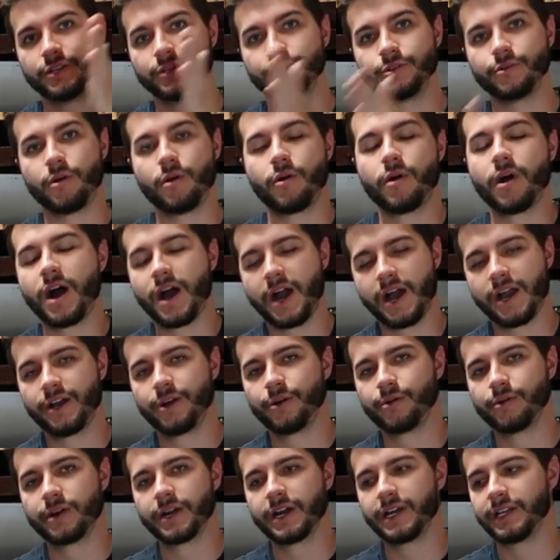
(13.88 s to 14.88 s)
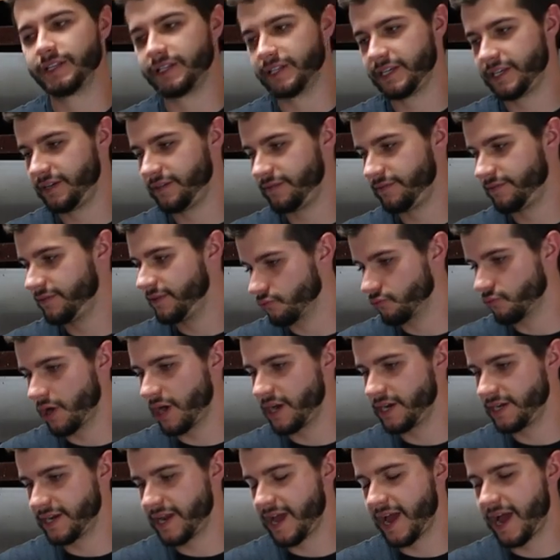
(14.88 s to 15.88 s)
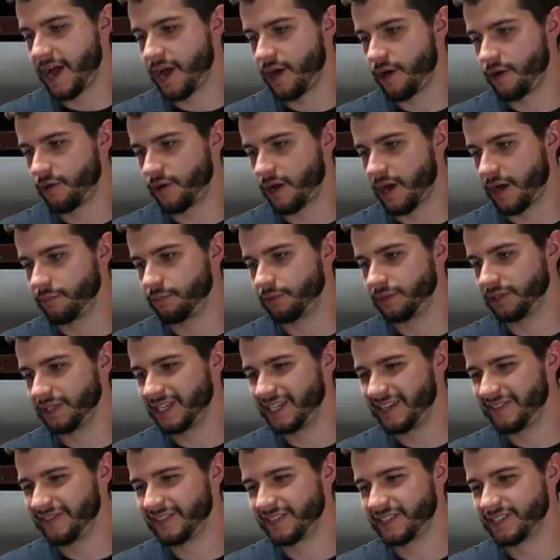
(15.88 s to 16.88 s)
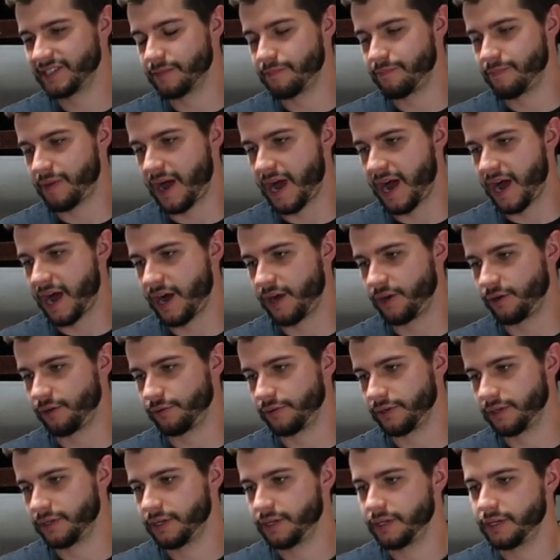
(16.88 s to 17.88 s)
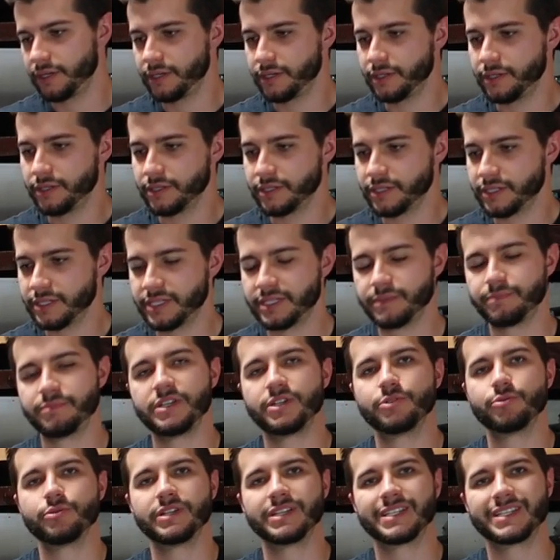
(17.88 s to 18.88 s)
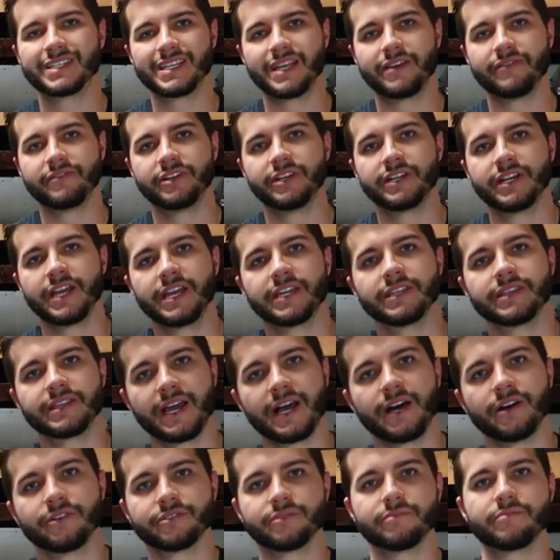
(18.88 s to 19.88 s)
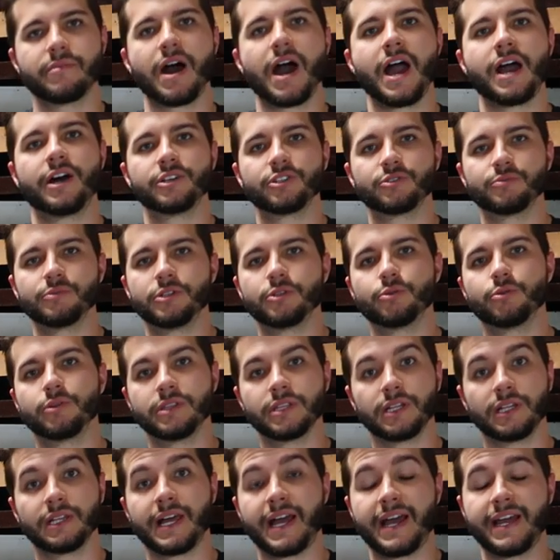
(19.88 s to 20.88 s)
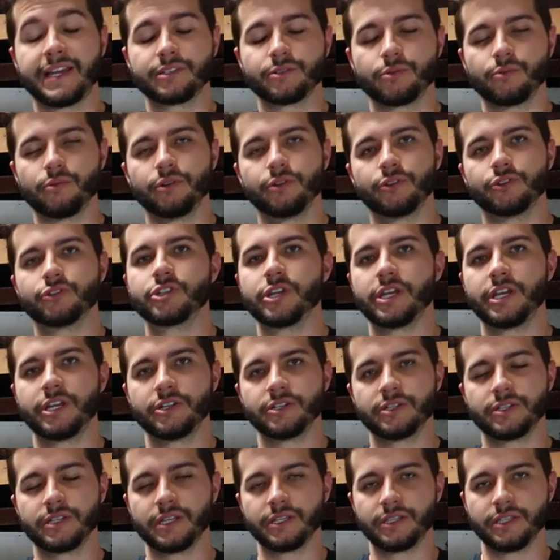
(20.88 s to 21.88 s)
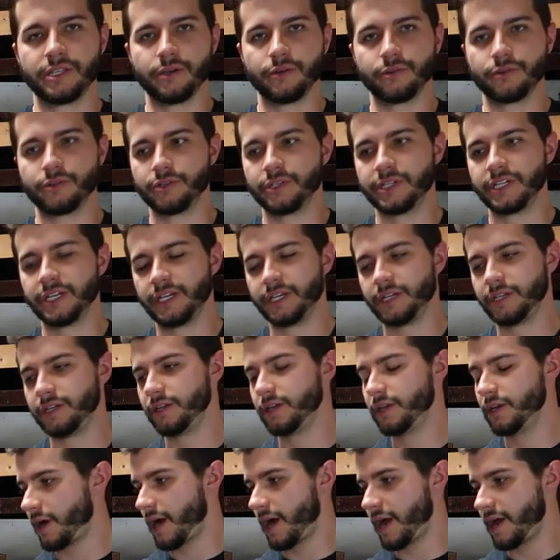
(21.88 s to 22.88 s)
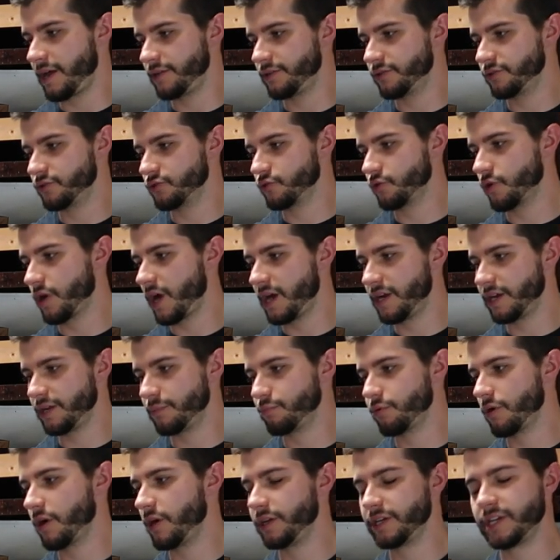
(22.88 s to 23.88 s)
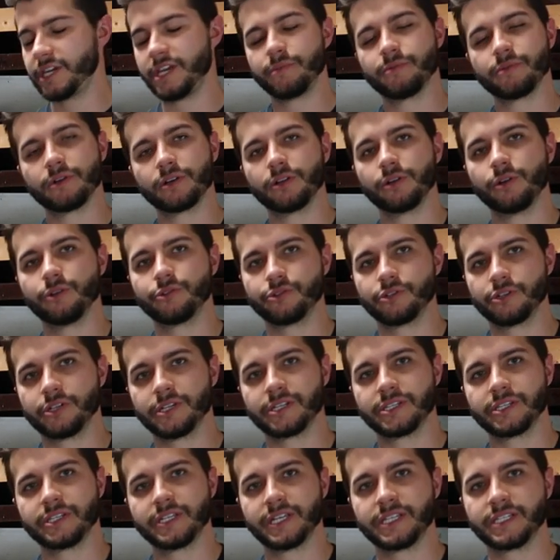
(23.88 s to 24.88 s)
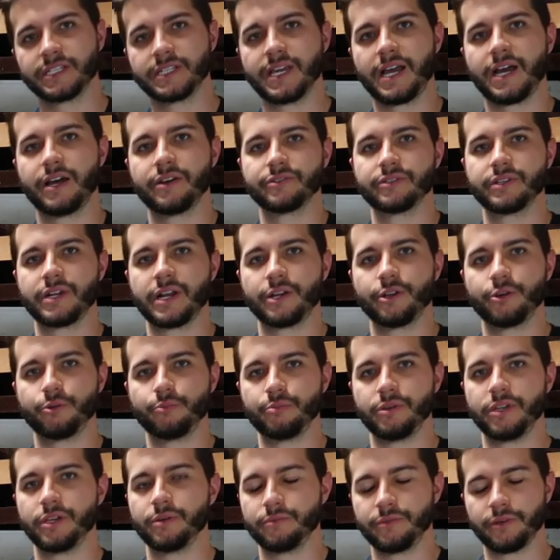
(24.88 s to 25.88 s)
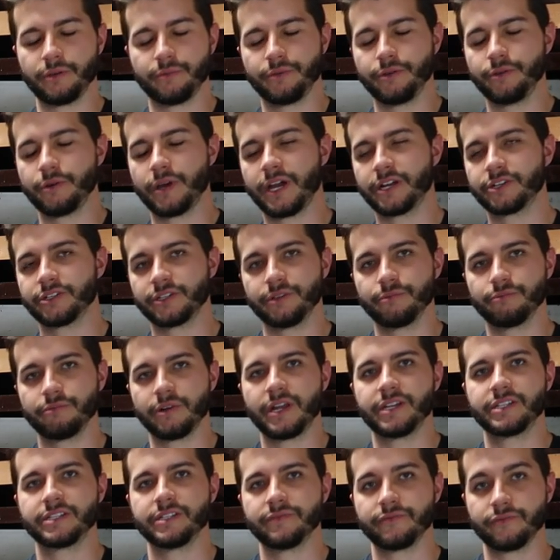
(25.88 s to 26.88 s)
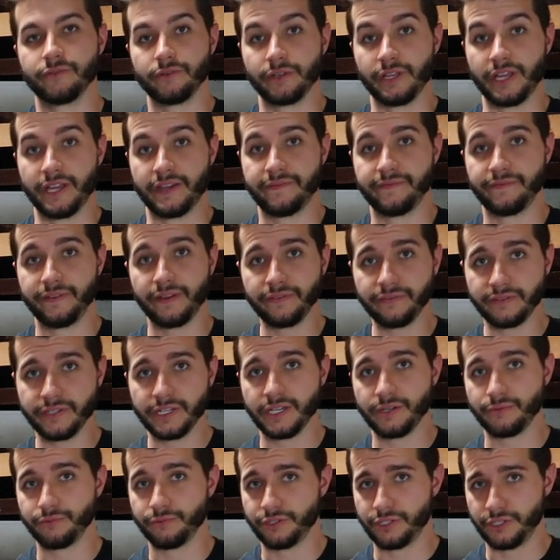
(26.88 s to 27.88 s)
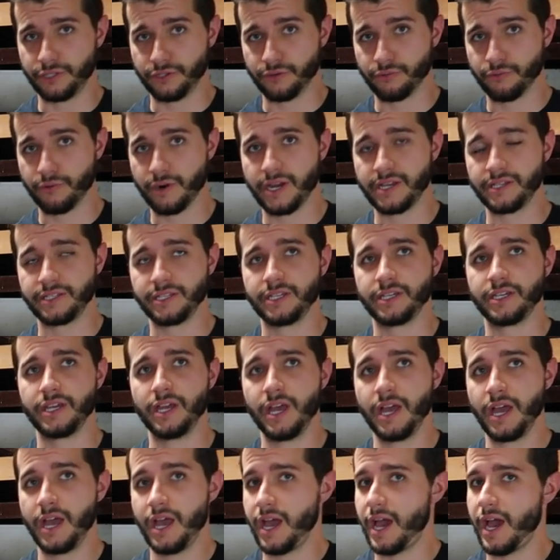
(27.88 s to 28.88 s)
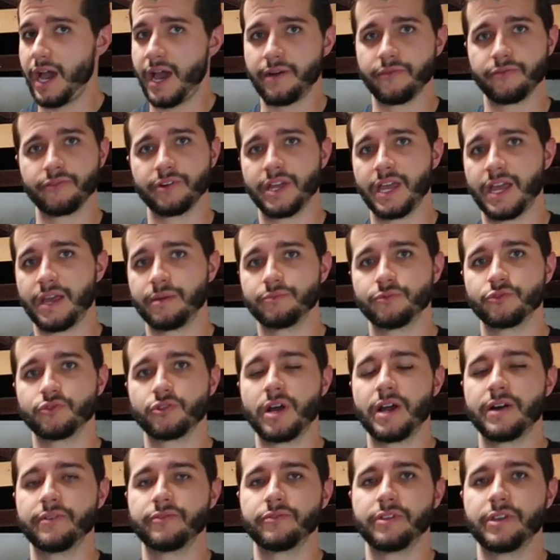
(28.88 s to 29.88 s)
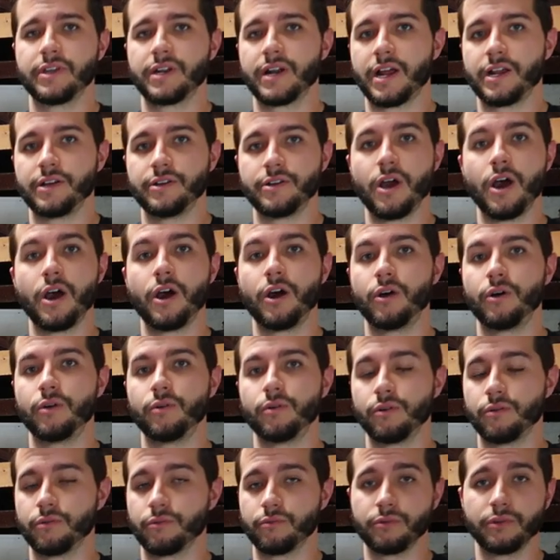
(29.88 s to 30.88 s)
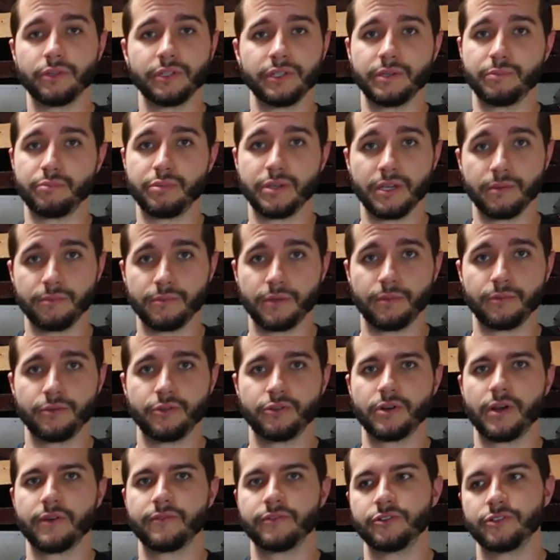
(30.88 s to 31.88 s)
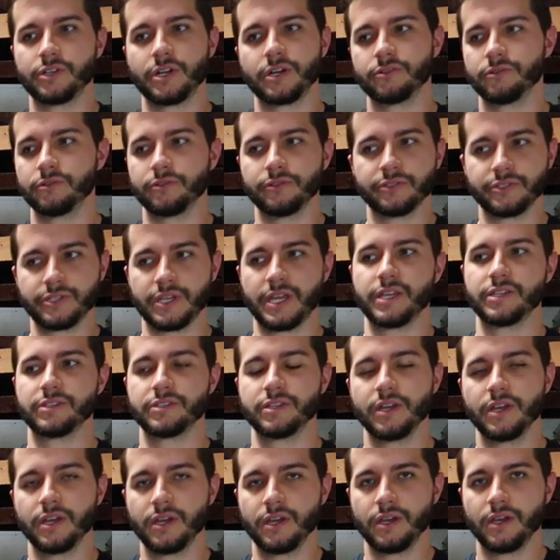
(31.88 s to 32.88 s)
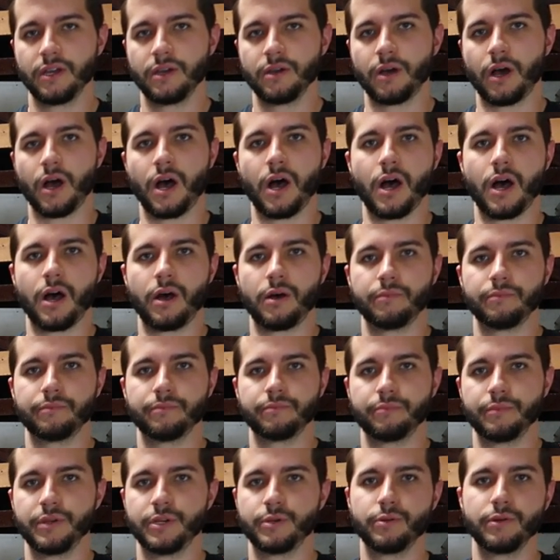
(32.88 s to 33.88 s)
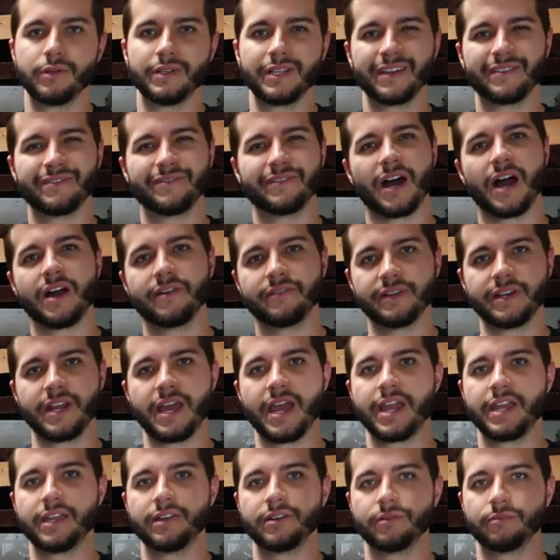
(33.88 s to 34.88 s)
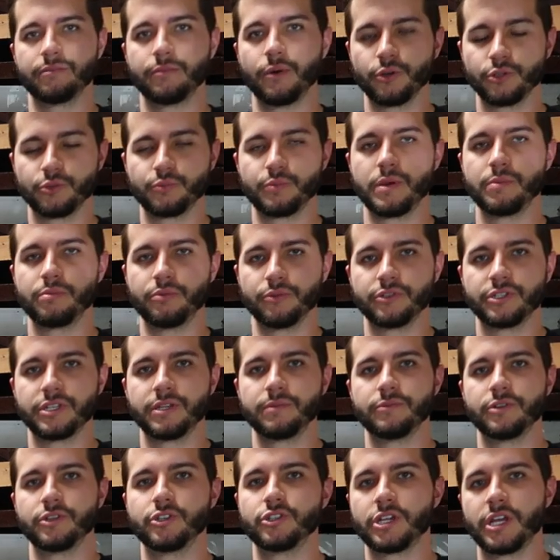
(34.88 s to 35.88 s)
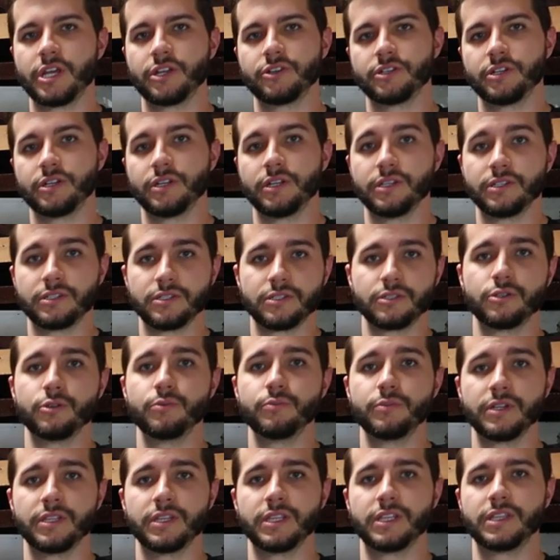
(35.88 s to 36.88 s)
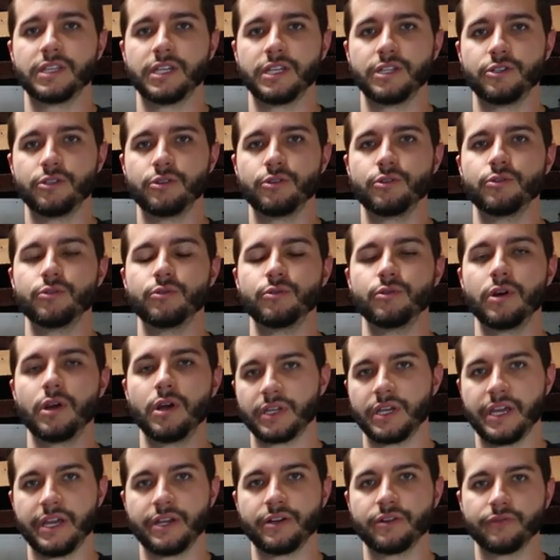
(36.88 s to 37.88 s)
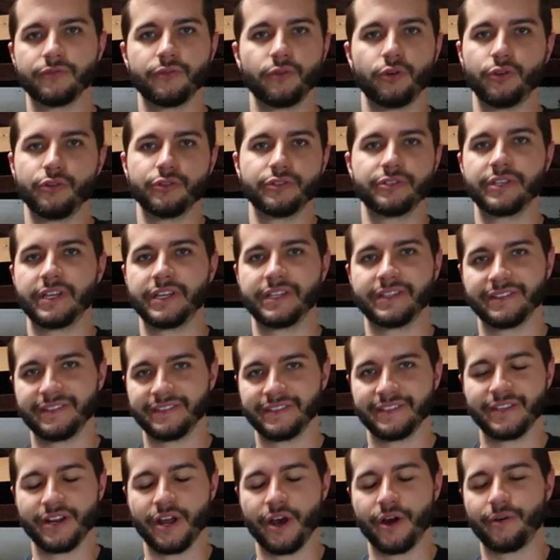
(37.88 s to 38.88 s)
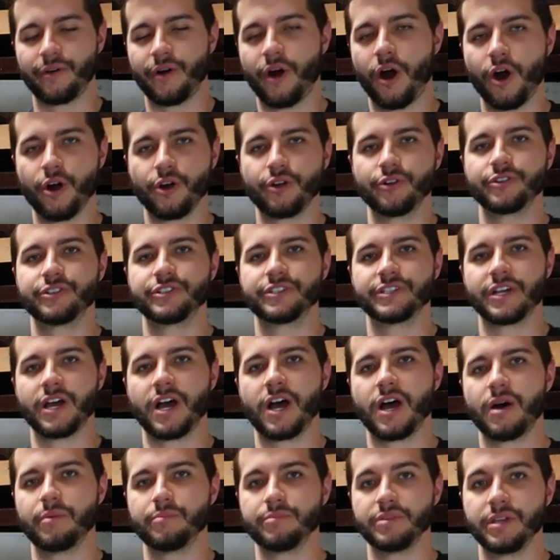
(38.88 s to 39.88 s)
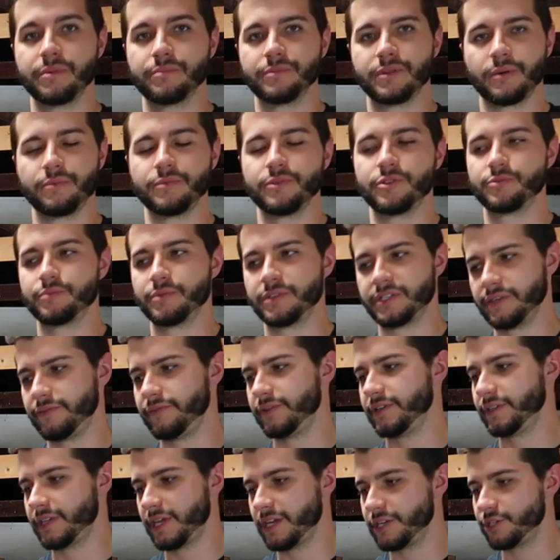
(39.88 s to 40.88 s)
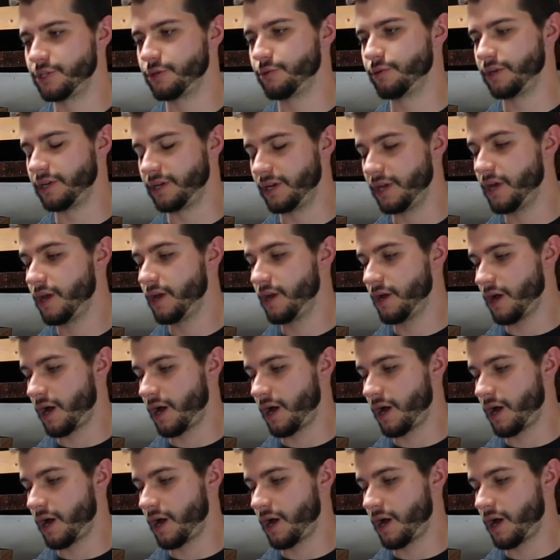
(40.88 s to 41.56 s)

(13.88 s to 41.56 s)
to Ohio where I live. Right now, I believe it's about between seven and eight thousand miles between the last oil change that the owner did. I try to probably keep it closer to six thousand. I know B M W actually rates it for like fifteen, which is crazy. Every M driver that I know, or really B M W driver in general, says um, between like five and eight, most people seem to change it, assuming that they do intervals that, you know, aren't um, B M W specific. They do it